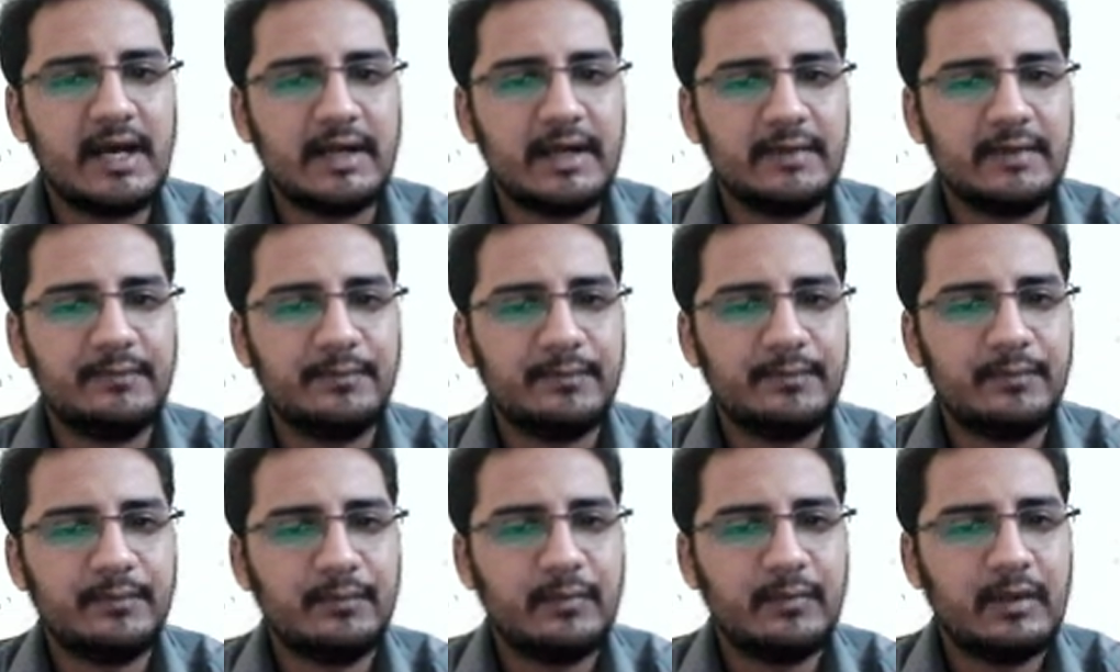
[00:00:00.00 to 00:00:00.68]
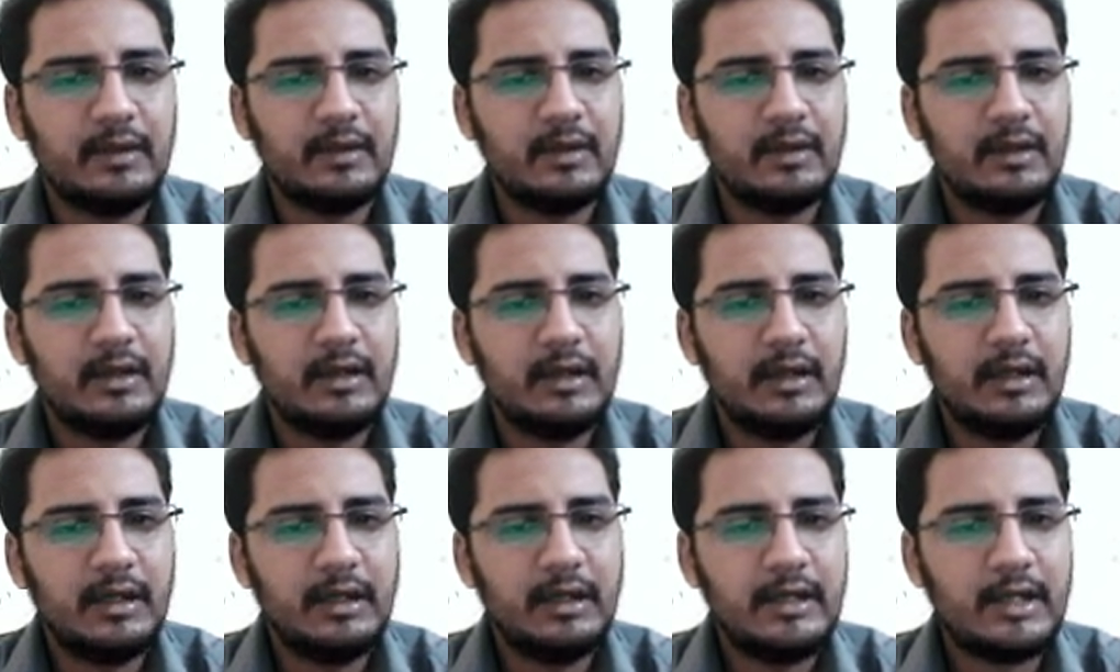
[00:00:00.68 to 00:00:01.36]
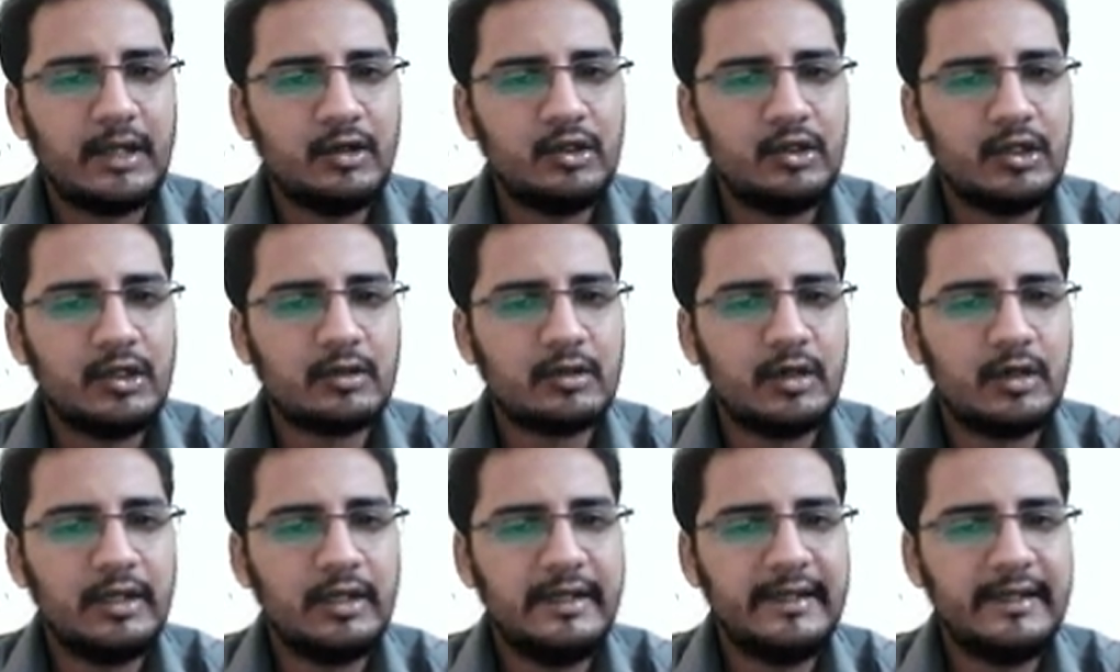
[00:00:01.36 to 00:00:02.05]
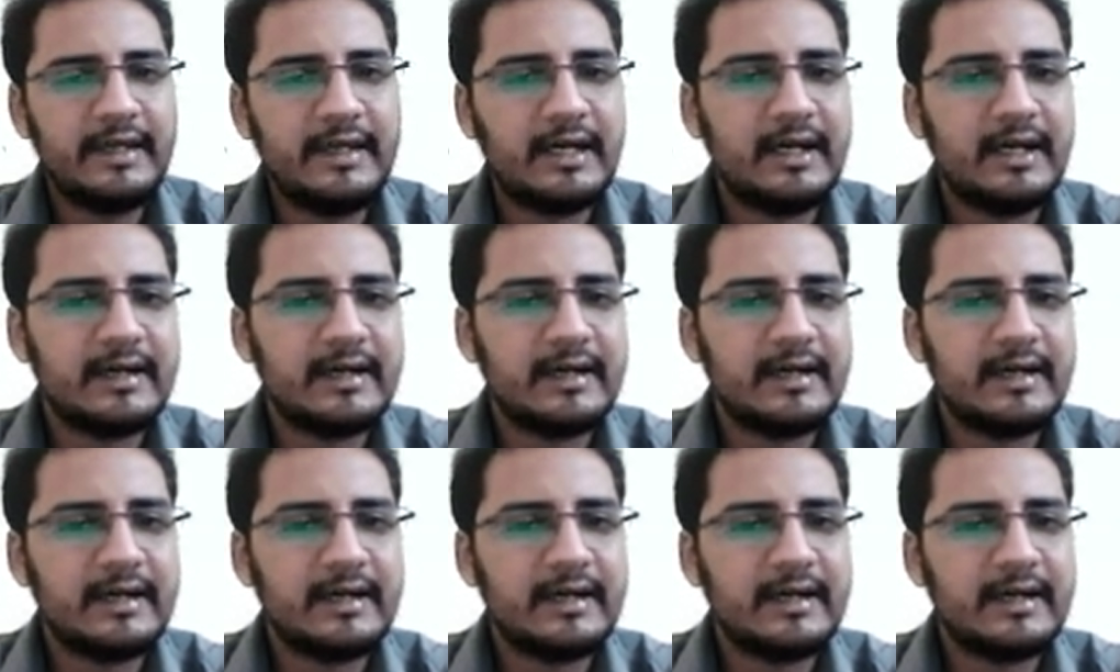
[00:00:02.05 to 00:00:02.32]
Now you are calling a random function